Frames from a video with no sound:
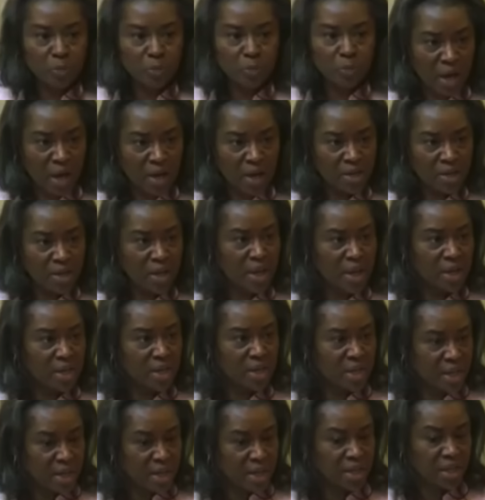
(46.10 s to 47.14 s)
and
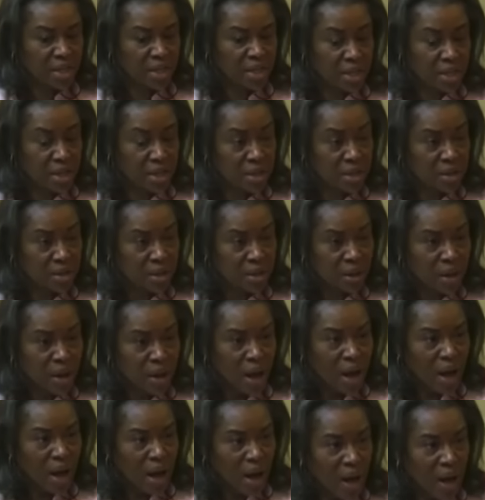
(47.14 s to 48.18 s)
dignity.
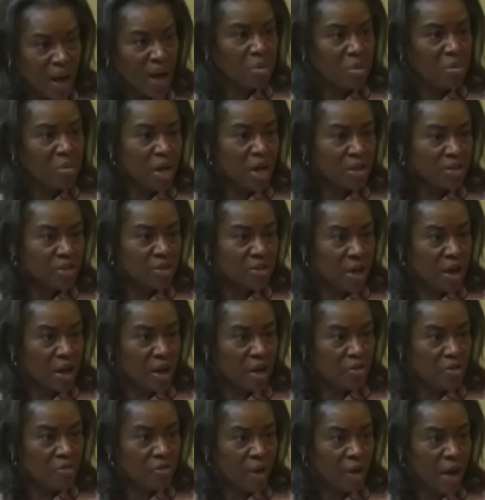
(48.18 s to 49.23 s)
I myself
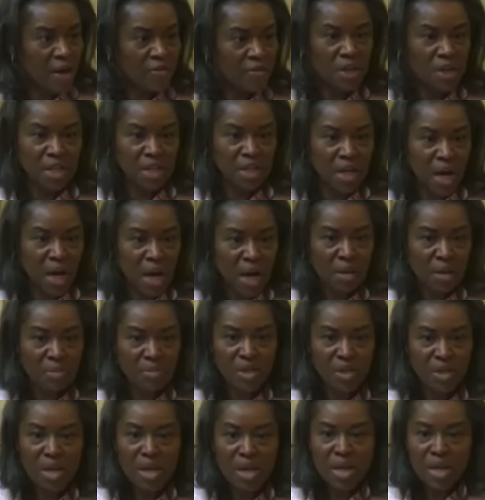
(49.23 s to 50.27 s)
have at times
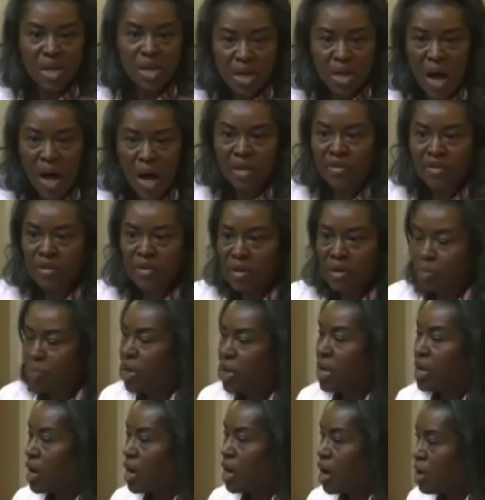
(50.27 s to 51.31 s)
not been
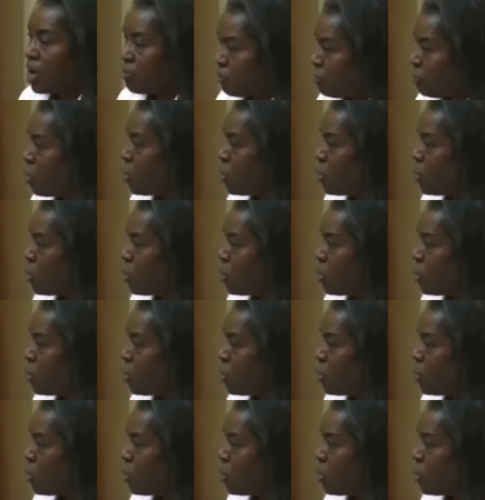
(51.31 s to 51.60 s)
afforded